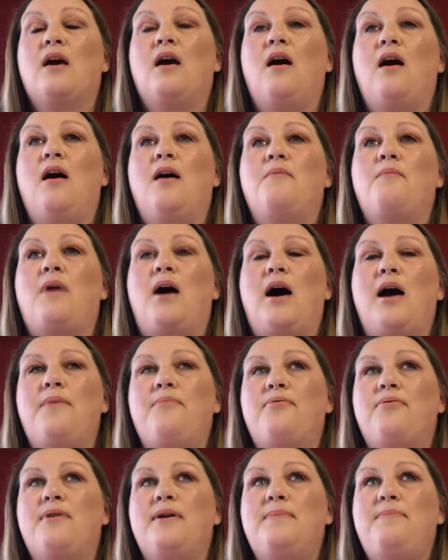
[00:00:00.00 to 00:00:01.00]
Um, I
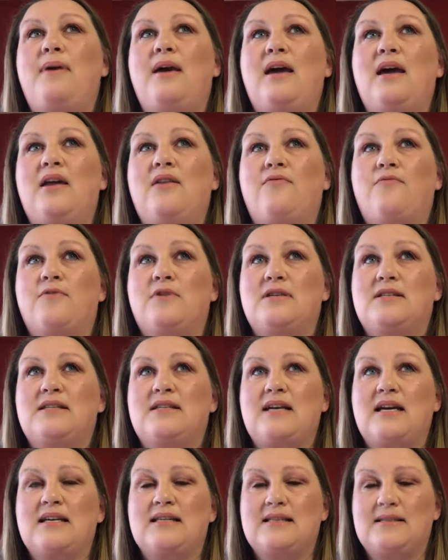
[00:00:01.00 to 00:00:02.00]
prepaid for
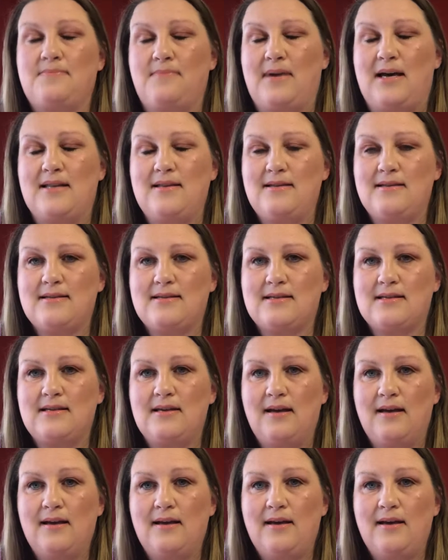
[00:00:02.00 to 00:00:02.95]
six months.